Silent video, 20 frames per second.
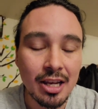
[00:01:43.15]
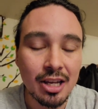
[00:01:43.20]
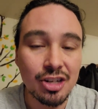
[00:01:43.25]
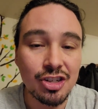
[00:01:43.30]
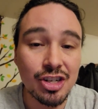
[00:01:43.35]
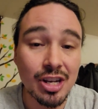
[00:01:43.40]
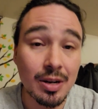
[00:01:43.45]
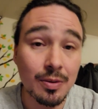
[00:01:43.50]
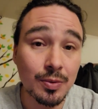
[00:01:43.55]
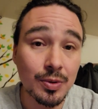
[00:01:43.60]

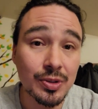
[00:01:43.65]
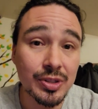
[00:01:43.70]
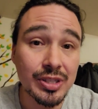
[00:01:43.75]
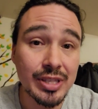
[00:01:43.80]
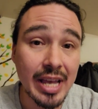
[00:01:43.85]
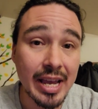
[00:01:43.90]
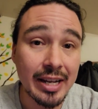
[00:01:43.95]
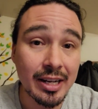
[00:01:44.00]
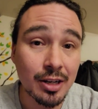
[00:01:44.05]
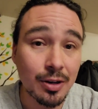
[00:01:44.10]
Generals
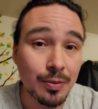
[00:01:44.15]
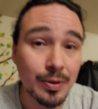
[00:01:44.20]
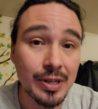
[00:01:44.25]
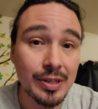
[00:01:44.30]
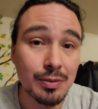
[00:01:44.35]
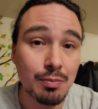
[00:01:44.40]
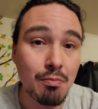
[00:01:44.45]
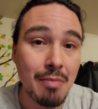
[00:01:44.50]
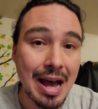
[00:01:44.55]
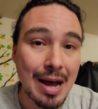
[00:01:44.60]
that
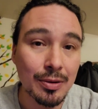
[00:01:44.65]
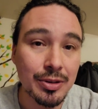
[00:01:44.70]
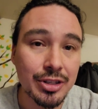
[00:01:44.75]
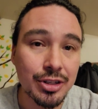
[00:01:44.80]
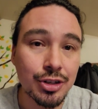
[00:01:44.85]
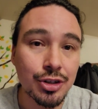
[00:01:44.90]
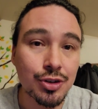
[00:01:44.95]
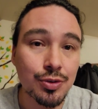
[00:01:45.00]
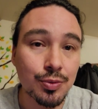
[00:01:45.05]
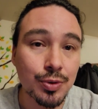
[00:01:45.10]
increase
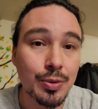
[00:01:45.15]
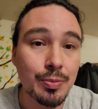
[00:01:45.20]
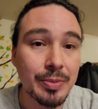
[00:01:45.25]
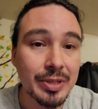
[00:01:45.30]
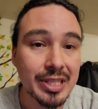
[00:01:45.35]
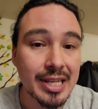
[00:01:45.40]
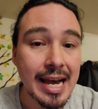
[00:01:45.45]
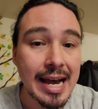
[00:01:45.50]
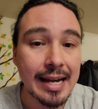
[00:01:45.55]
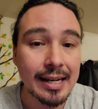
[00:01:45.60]
mounted troop
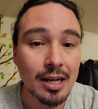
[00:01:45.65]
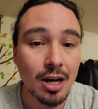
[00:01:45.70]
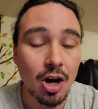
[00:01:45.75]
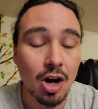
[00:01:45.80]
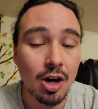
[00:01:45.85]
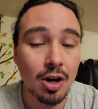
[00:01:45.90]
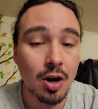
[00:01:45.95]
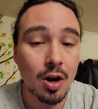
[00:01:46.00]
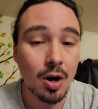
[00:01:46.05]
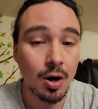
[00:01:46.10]
attack
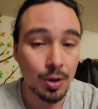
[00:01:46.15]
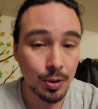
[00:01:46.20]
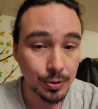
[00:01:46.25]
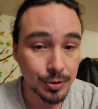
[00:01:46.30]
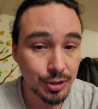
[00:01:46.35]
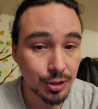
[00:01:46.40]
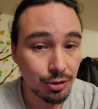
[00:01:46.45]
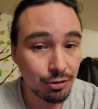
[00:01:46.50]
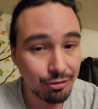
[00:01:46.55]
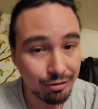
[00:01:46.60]
are
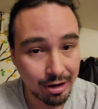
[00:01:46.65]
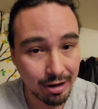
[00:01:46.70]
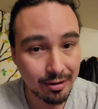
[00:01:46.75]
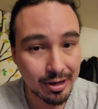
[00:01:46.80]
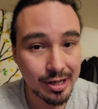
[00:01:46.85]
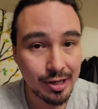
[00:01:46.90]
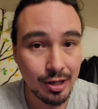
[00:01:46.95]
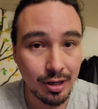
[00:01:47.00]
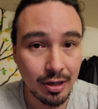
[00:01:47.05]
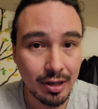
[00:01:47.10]
also
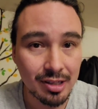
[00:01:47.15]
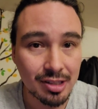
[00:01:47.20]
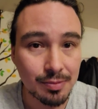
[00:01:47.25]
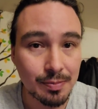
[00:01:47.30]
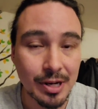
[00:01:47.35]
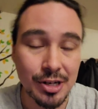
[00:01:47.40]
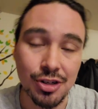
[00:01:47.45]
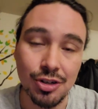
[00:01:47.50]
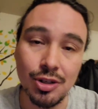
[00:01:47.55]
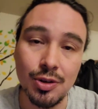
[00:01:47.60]
very good,
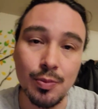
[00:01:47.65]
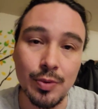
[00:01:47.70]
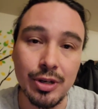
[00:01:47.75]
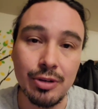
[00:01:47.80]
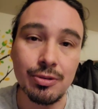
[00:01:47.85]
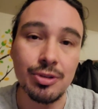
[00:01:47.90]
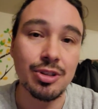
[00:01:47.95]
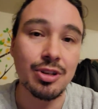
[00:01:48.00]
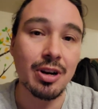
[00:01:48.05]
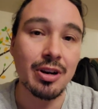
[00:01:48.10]
especially when
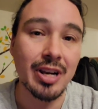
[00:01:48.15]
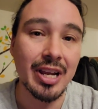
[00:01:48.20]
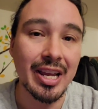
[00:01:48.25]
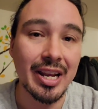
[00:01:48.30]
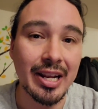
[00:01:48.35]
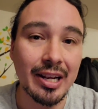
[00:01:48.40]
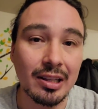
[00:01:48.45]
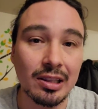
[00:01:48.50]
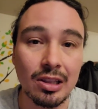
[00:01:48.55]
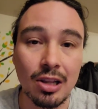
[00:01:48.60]
you start
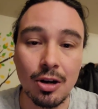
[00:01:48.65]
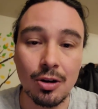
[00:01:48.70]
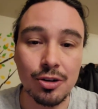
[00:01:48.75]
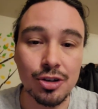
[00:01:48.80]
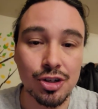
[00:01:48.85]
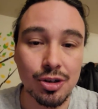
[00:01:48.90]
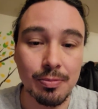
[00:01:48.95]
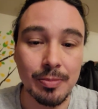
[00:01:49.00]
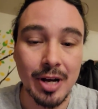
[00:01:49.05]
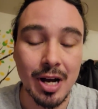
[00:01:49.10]
hitting
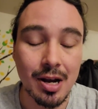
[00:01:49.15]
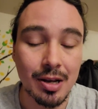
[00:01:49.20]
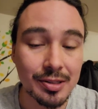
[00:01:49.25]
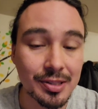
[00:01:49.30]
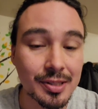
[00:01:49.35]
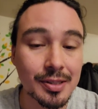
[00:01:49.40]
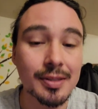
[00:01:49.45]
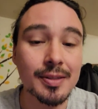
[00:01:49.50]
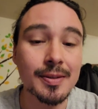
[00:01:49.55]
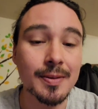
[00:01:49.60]
larger
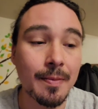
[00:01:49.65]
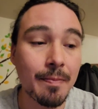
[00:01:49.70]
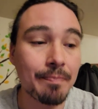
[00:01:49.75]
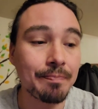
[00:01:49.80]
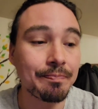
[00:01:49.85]
bosses.